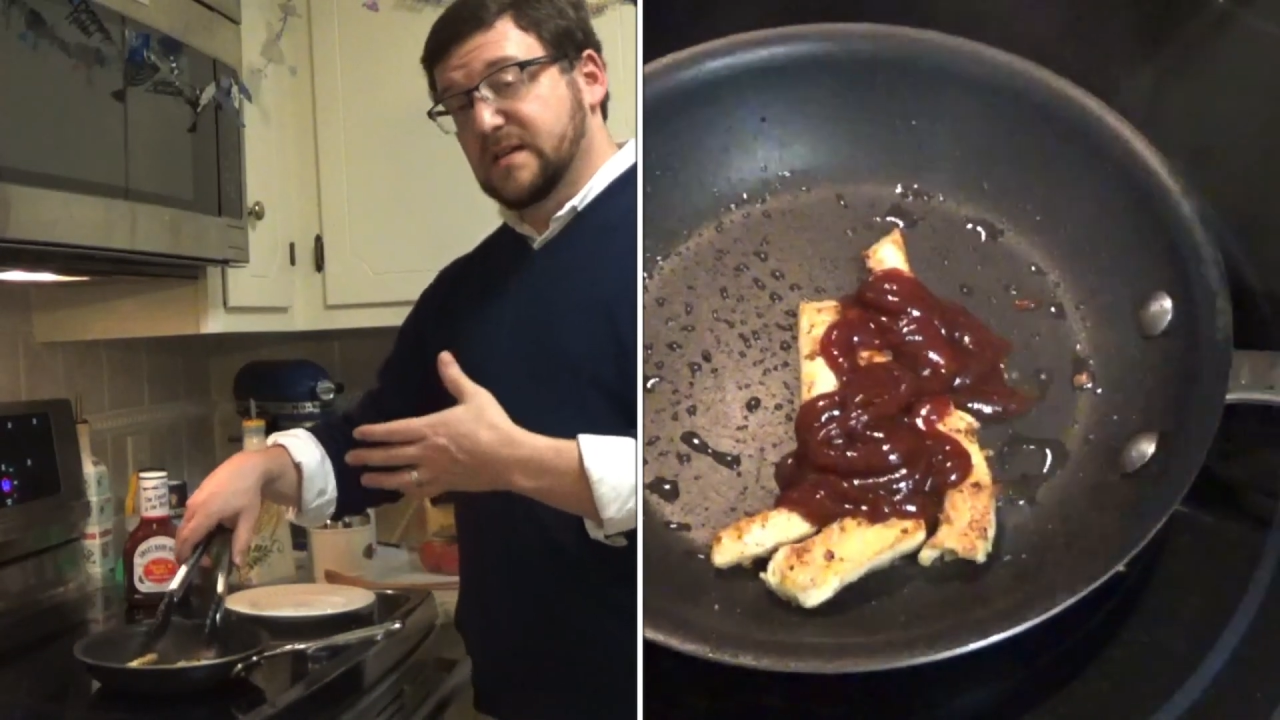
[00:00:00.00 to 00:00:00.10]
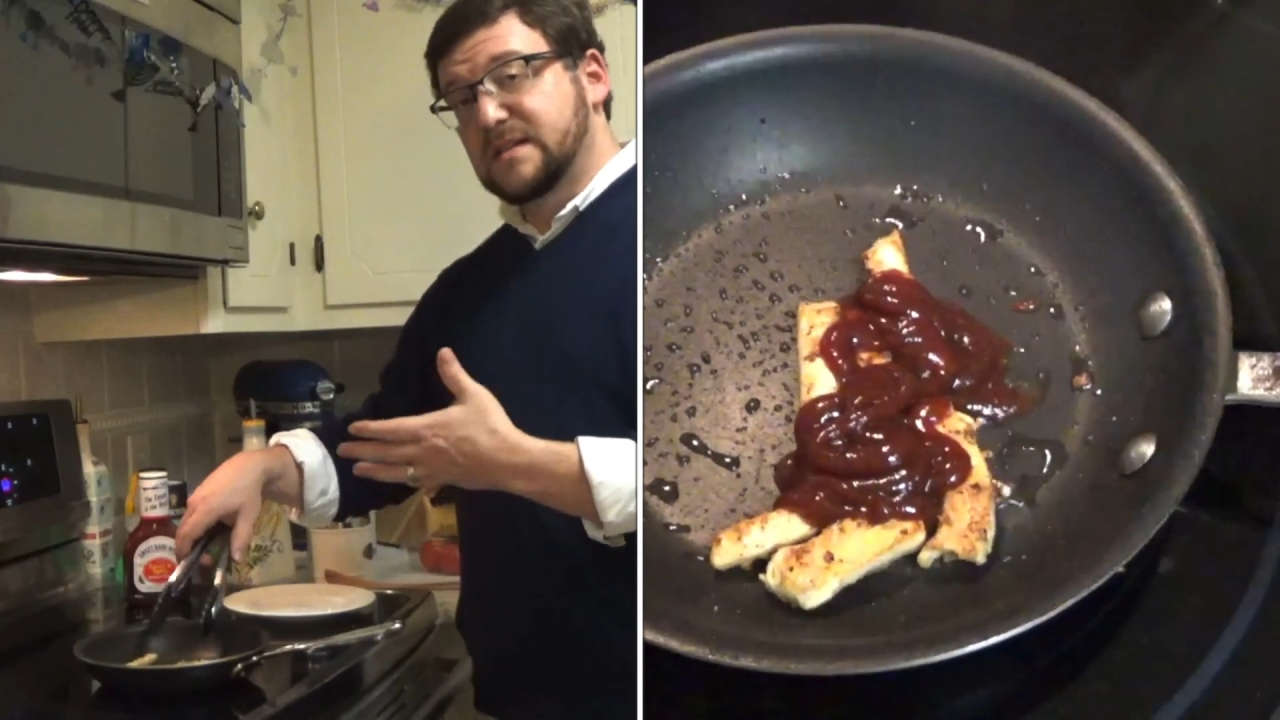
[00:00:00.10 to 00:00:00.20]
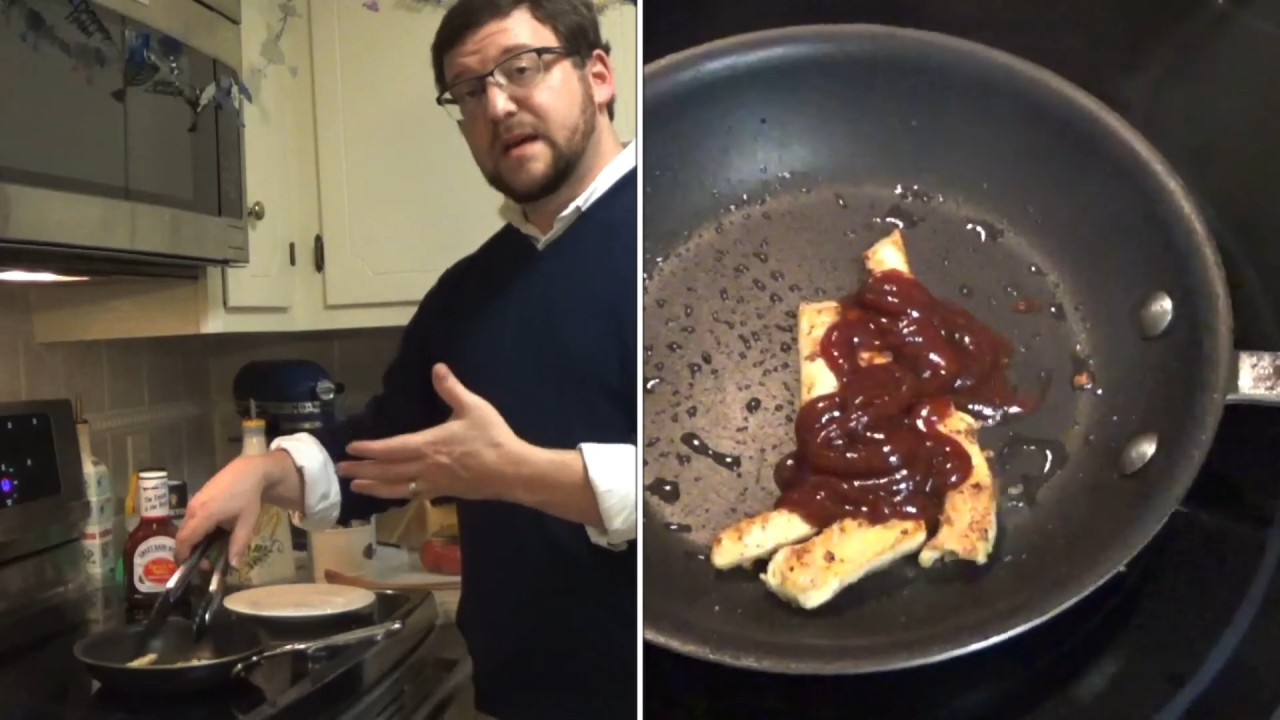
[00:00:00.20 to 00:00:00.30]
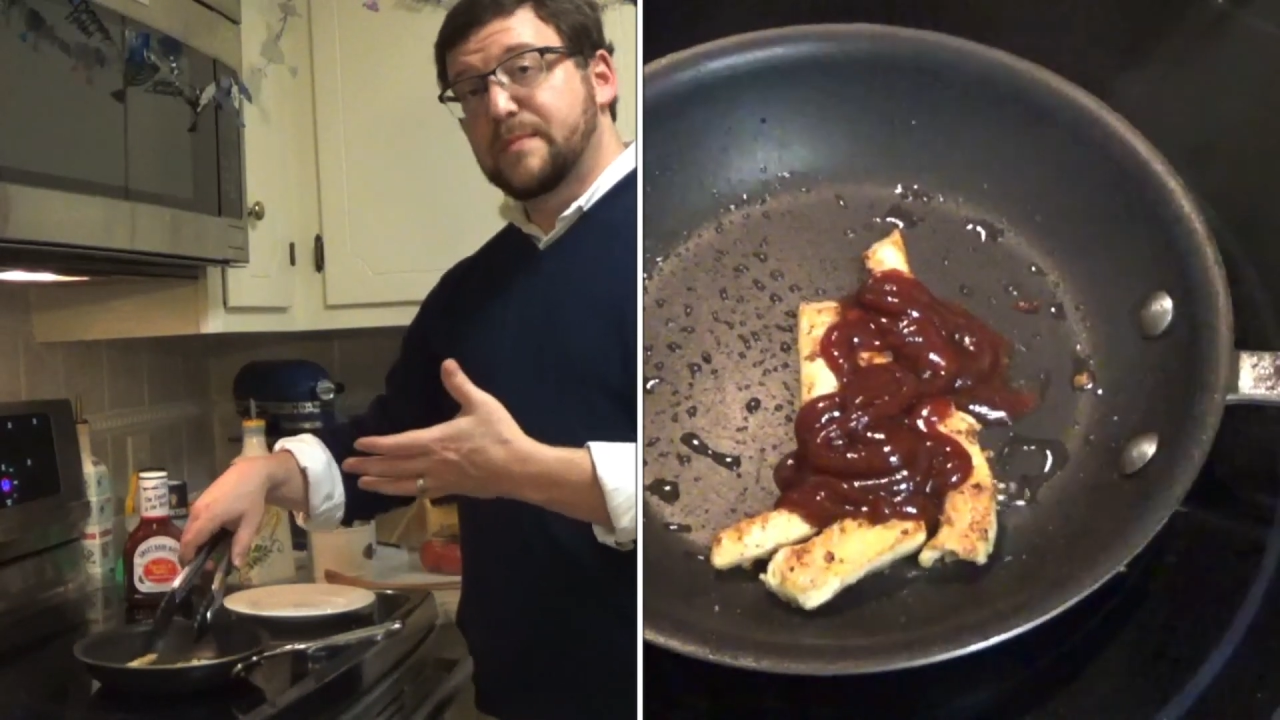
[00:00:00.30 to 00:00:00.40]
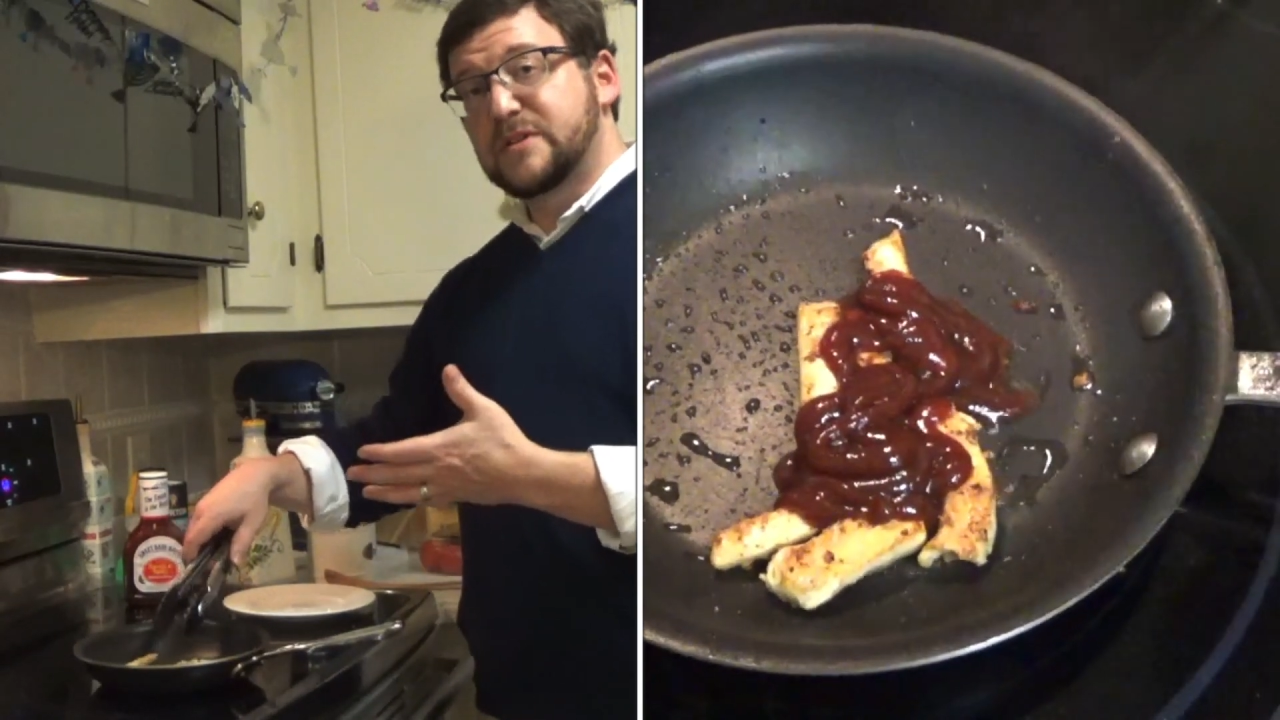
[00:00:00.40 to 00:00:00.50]

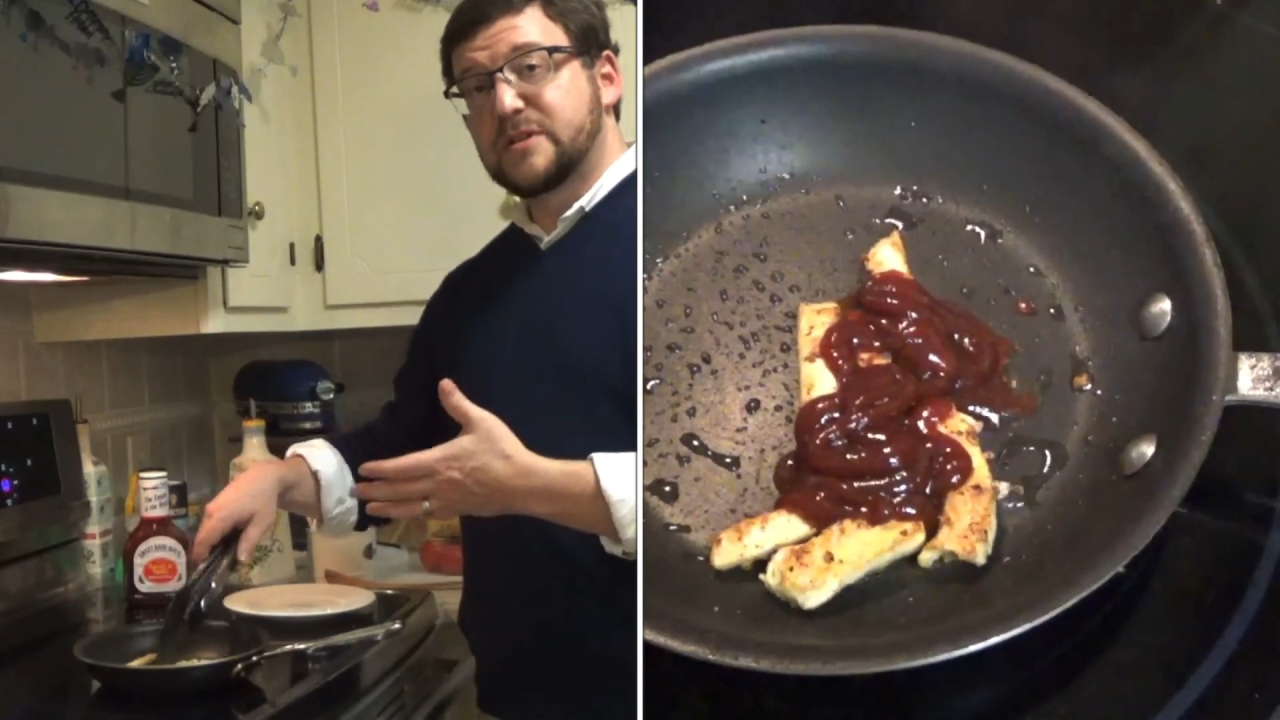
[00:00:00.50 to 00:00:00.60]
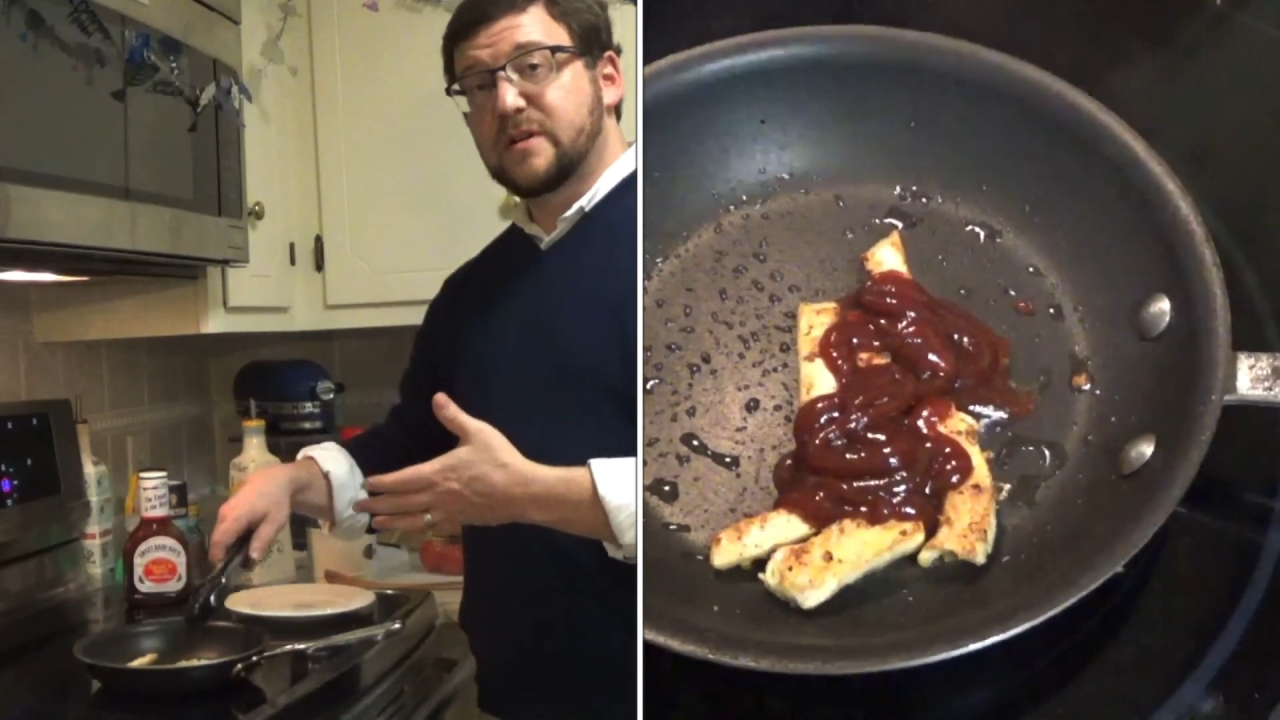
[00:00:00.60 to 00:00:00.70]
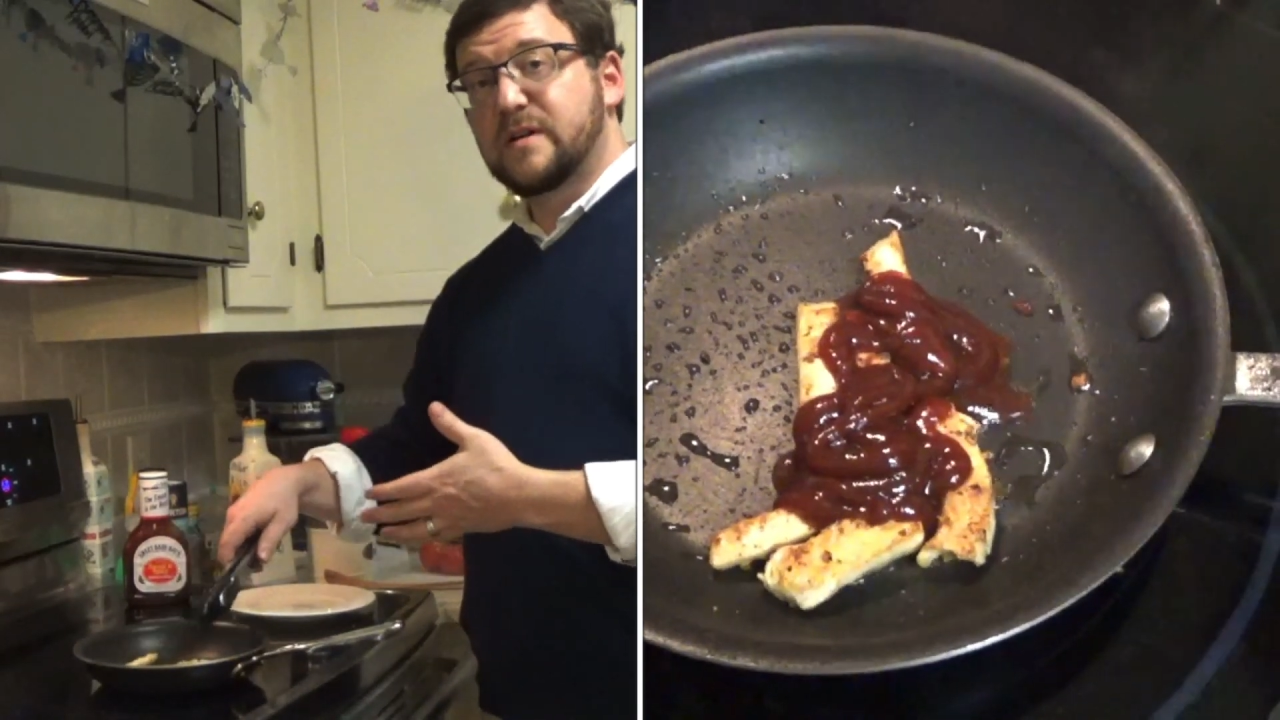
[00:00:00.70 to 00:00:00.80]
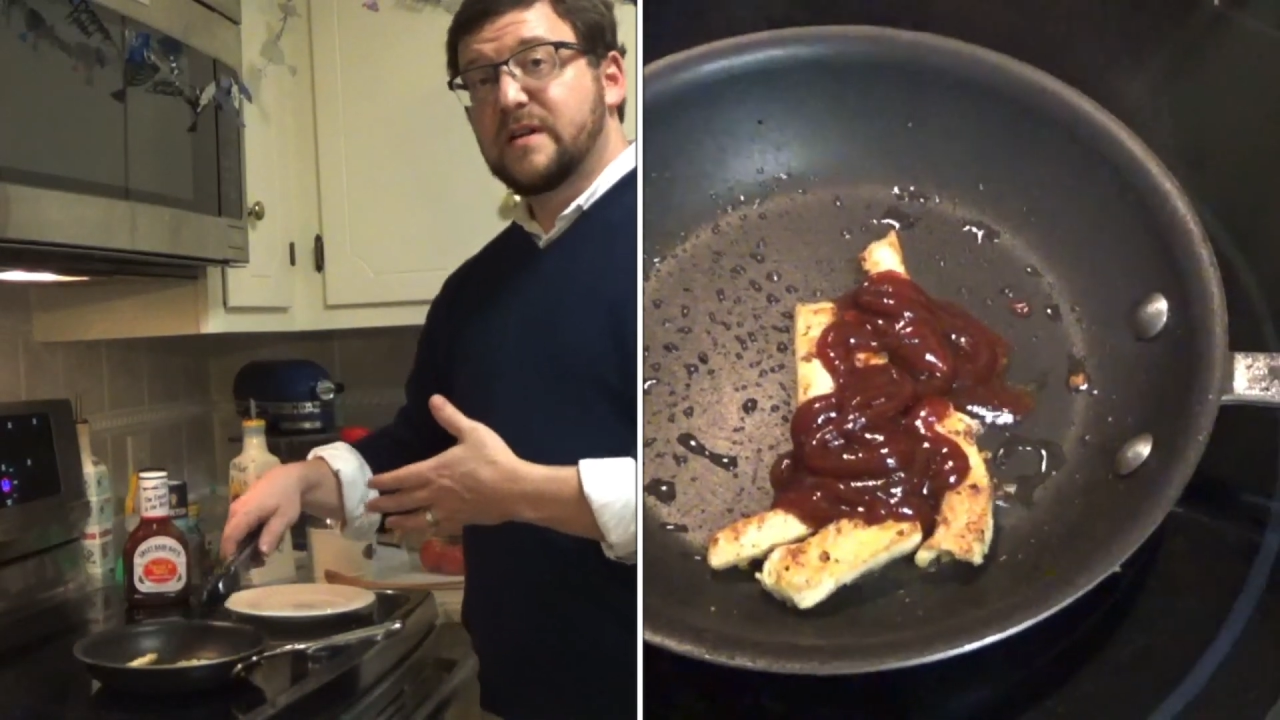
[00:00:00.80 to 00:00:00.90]
temperature,